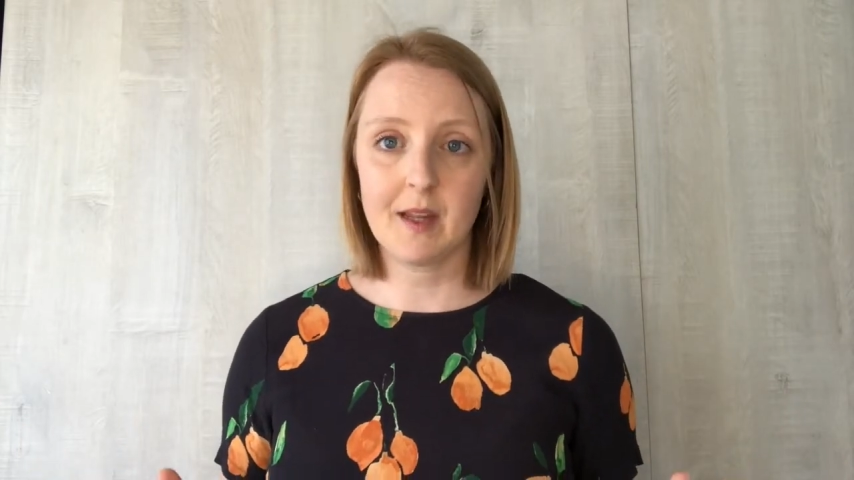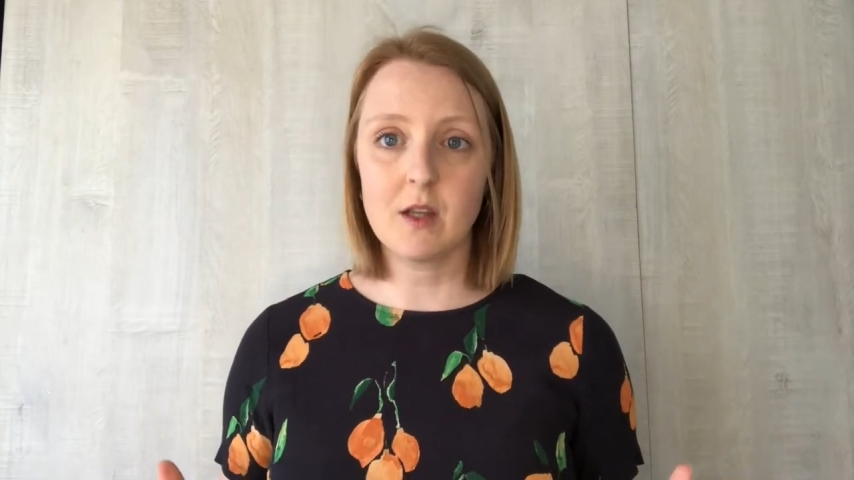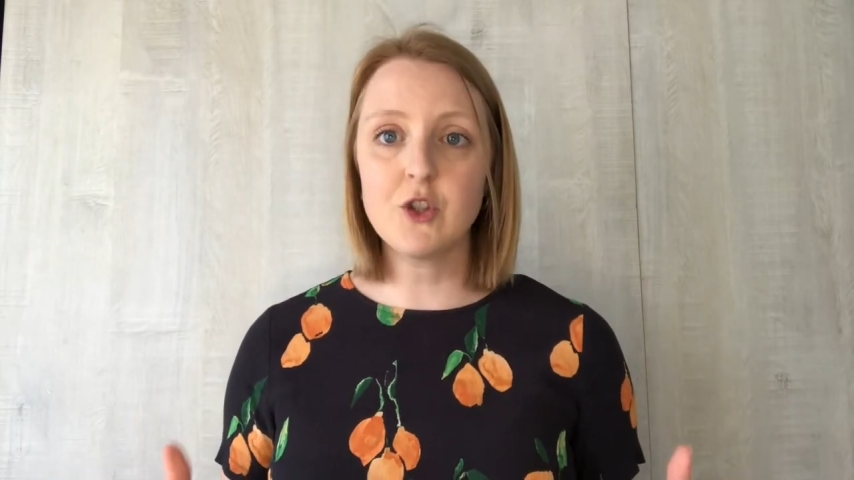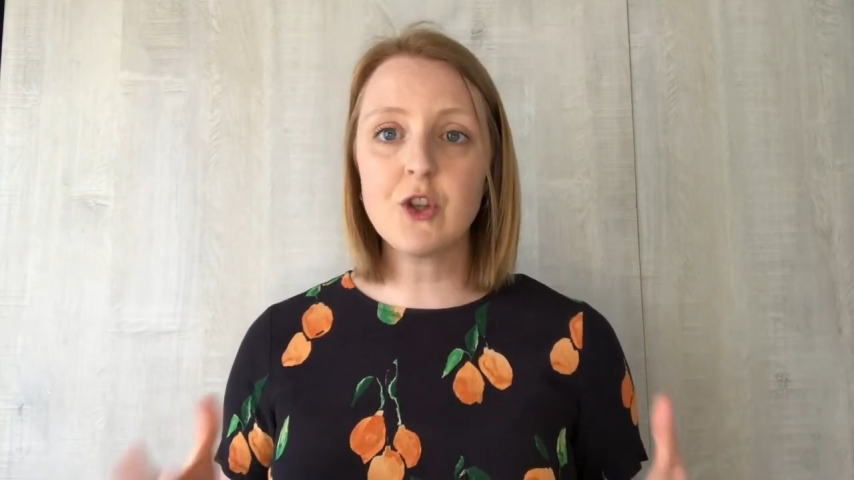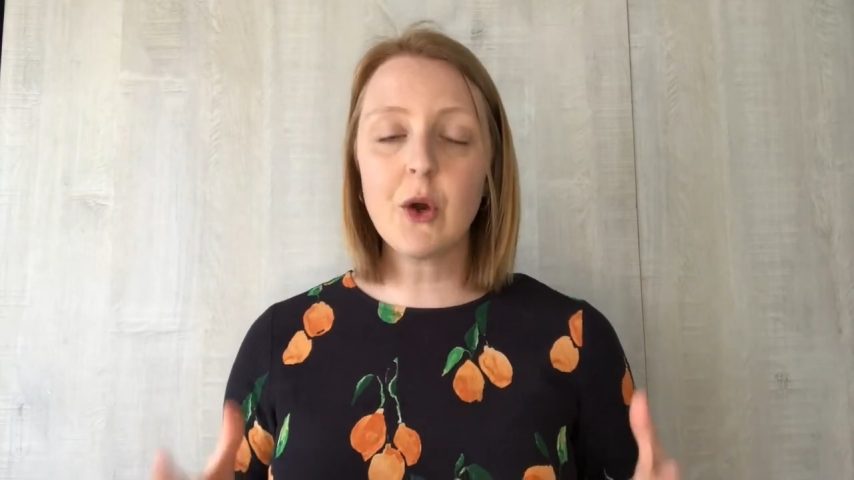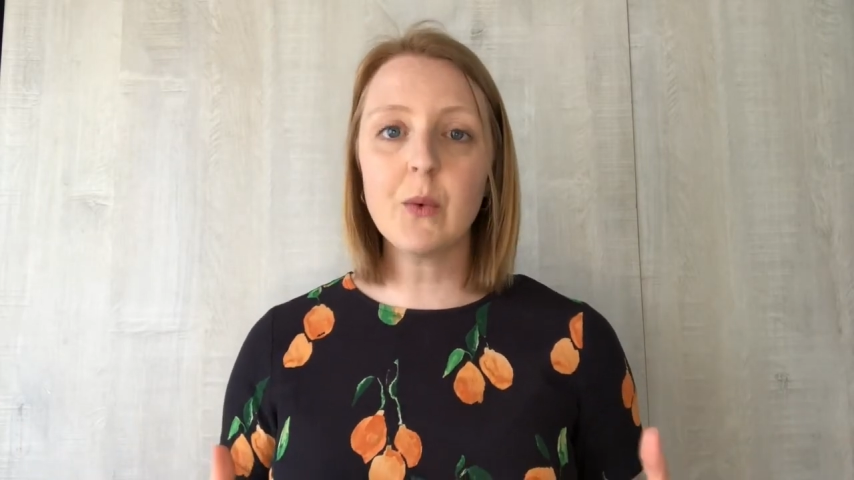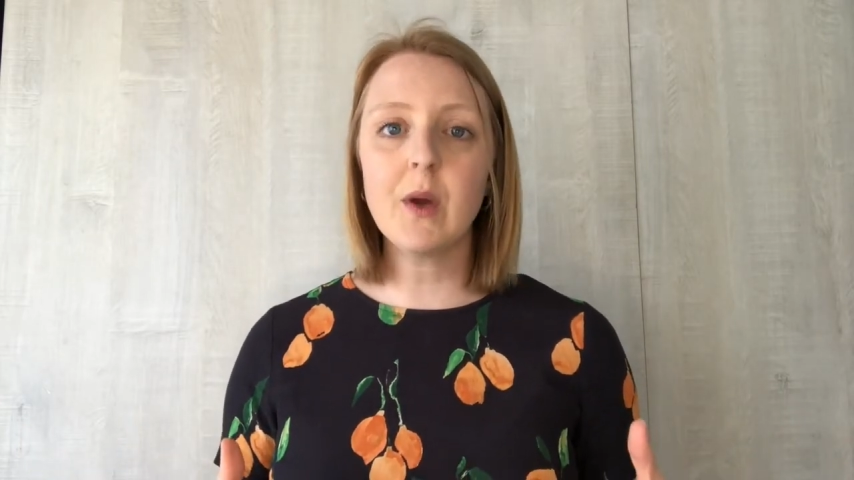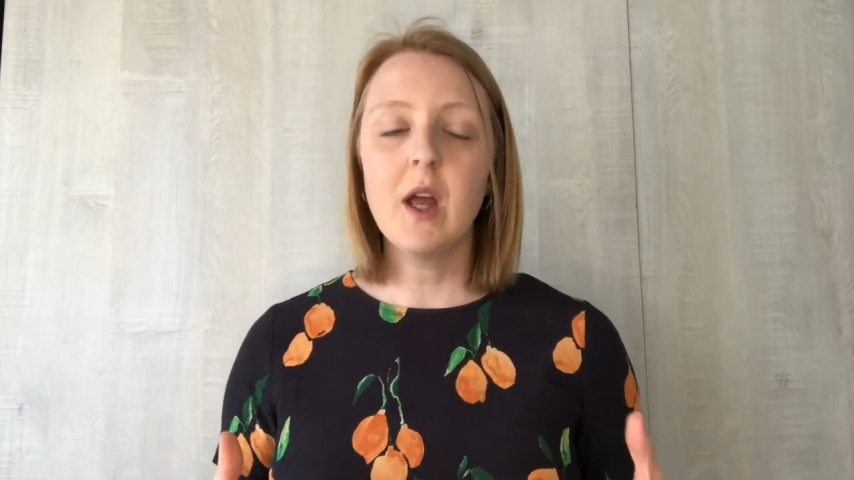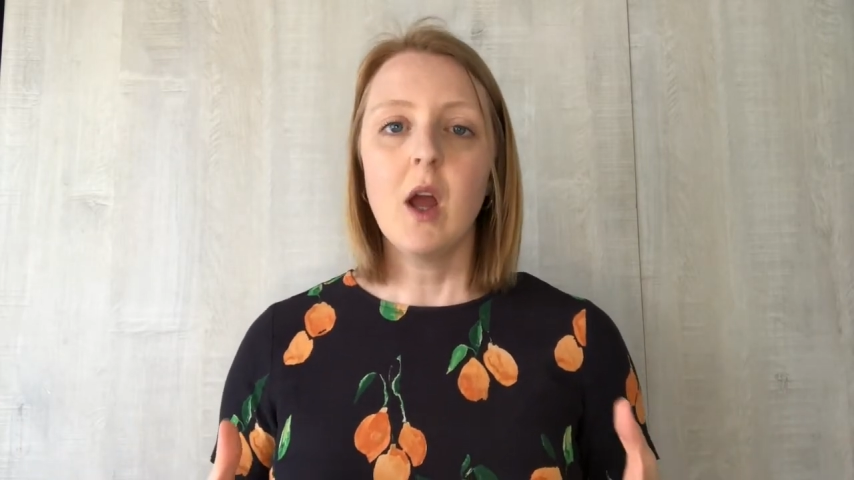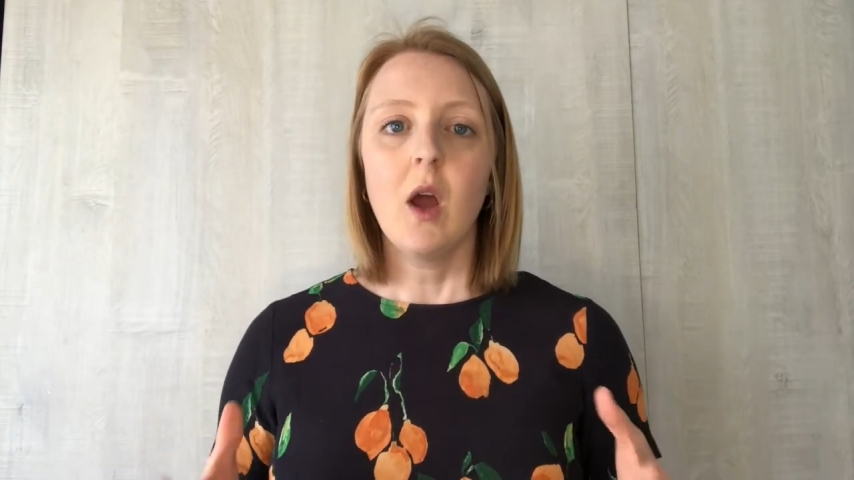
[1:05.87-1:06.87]
So
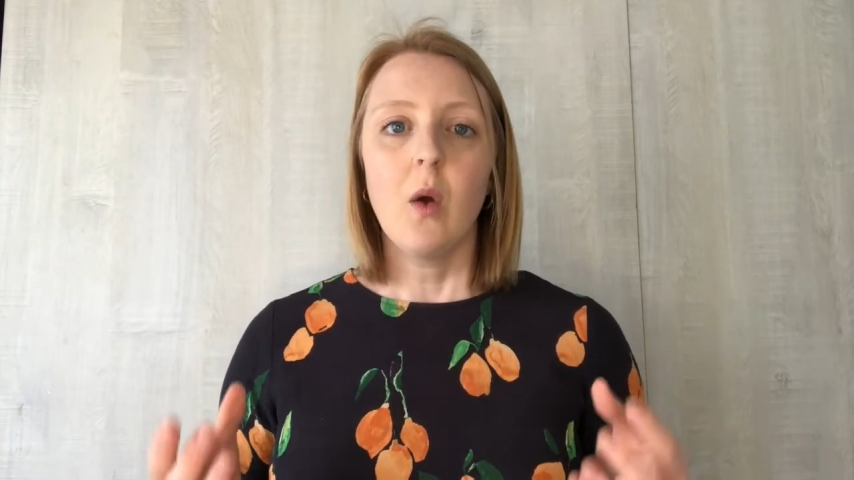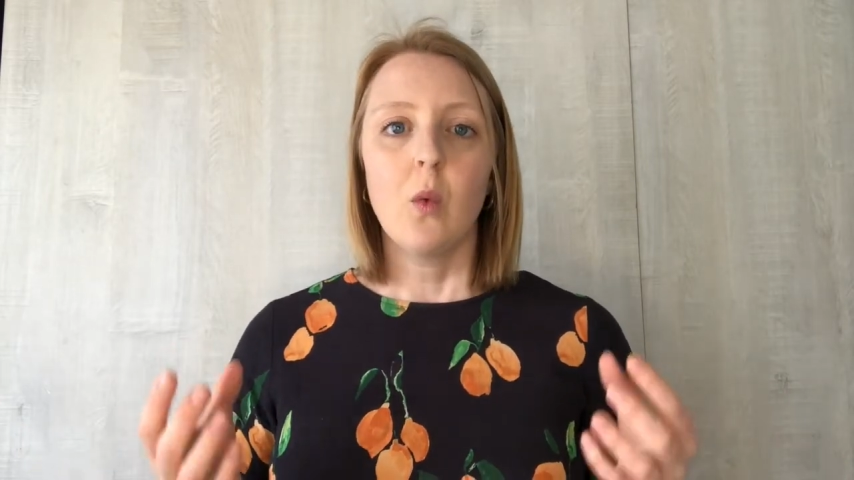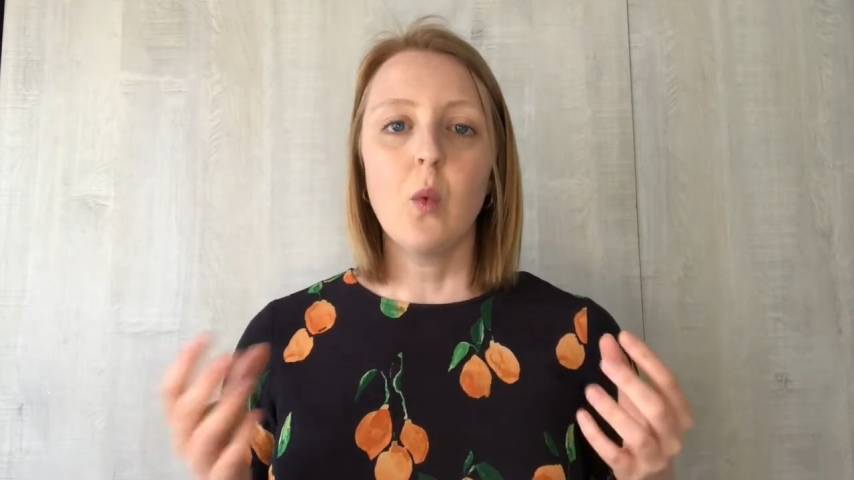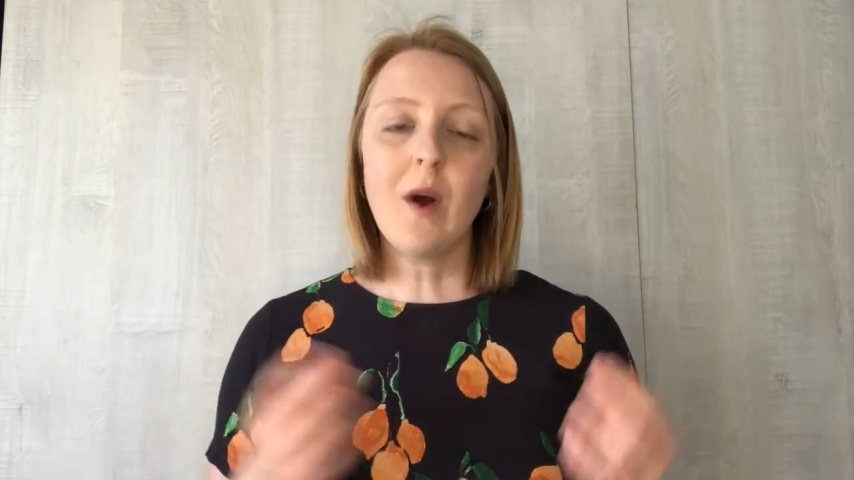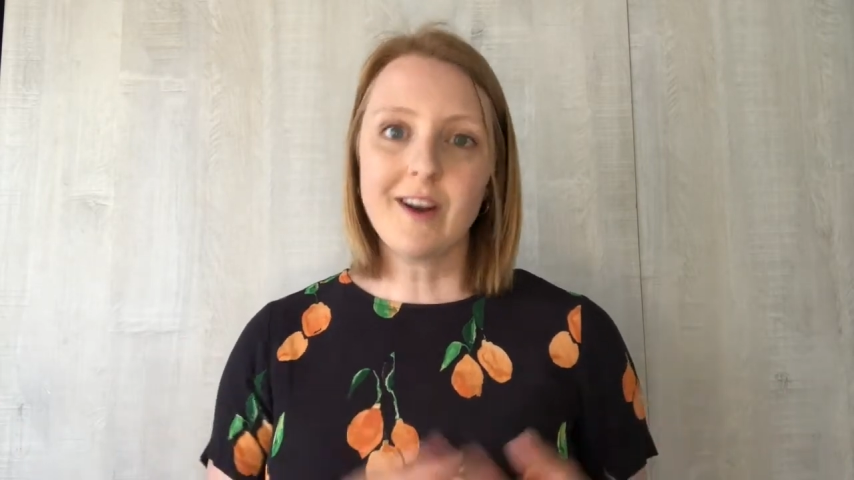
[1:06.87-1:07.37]
what